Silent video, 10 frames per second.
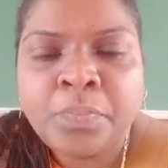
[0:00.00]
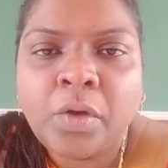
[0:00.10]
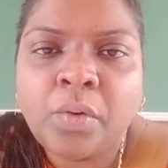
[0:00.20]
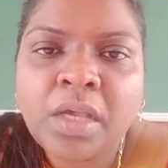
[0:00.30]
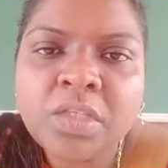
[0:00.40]

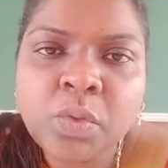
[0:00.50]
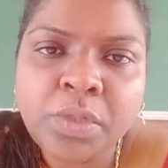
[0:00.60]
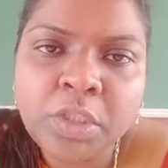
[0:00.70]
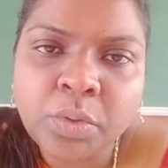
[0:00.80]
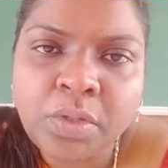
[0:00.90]
Okay, so
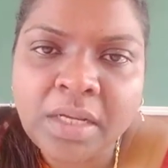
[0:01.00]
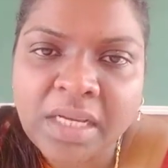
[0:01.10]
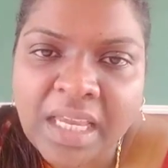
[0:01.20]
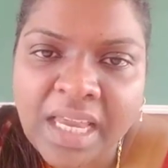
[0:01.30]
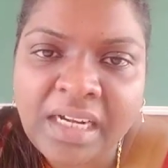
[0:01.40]
we should
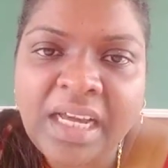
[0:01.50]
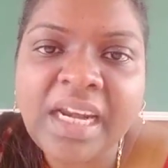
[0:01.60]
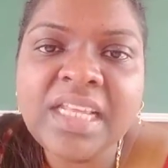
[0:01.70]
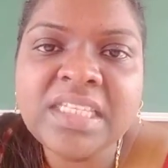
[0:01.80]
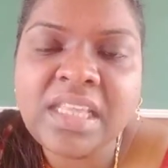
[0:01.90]

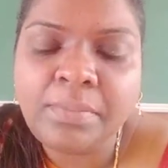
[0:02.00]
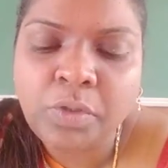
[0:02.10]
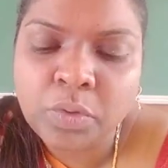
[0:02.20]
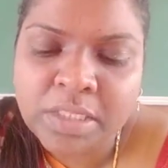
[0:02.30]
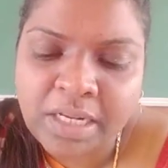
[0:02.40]
encourage them
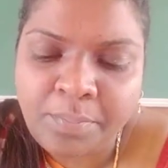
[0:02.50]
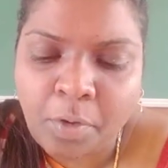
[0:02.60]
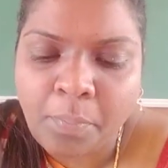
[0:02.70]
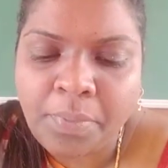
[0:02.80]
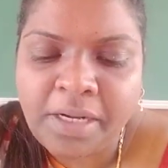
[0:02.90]
to sleep
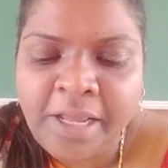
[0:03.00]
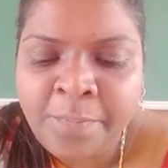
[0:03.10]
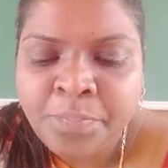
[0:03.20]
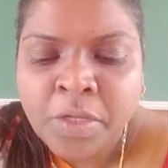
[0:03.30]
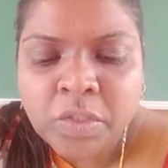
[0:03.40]
properly.
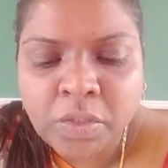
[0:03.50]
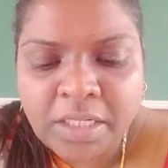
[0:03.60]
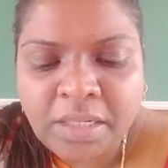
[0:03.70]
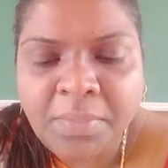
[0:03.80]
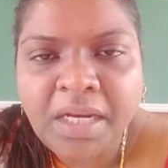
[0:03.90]
So
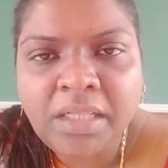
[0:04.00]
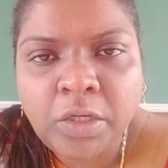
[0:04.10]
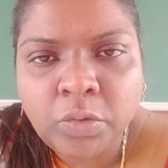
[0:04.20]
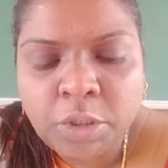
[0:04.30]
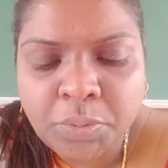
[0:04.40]
determine the
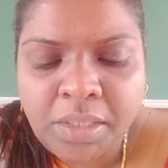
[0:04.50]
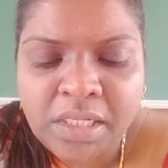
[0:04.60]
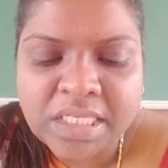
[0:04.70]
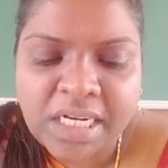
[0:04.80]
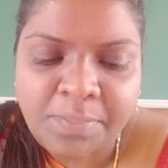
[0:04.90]
usual
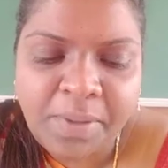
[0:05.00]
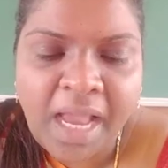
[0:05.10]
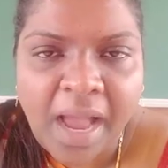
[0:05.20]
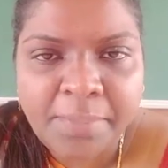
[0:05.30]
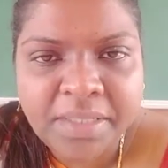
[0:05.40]
sleeping
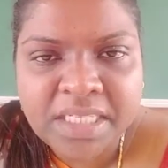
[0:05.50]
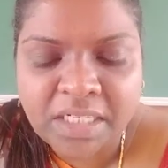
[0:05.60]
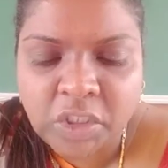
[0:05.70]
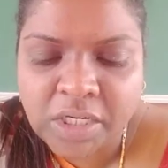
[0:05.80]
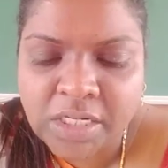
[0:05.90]
habits
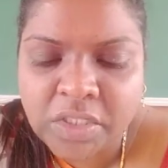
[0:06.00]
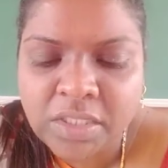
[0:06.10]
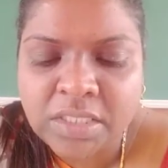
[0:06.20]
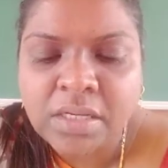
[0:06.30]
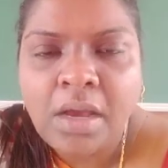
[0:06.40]
and
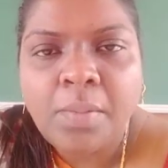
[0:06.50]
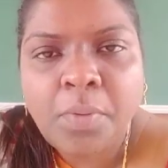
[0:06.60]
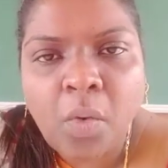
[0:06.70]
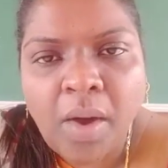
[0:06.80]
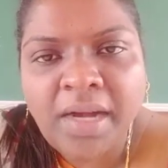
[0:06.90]
changes.
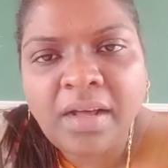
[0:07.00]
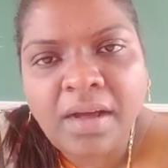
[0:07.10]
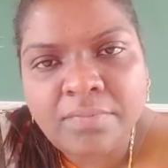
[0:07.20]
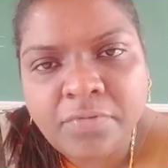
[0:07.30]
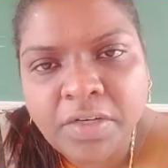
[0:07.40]
Provide a
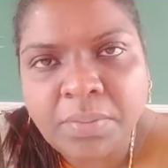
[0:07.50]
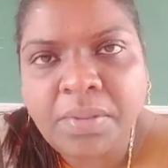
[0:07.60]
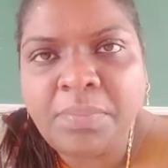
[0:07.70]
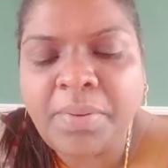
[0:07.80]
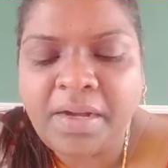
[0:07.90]

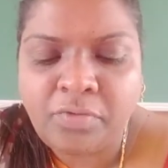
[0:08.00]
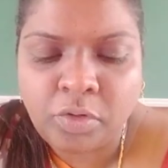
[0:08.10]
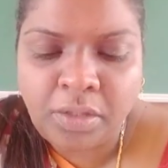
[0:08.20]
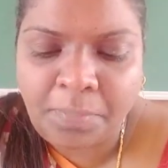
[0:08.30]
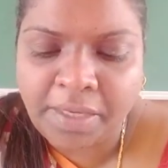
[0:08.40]
comfortable bed for
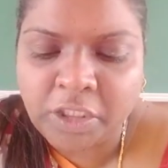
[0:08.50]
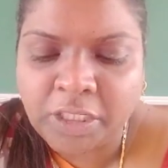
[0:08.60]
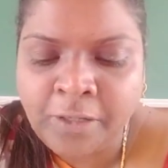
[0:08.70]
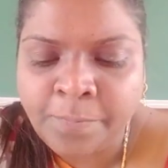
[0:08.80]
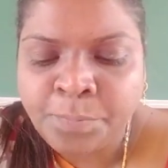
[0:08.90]
the patient.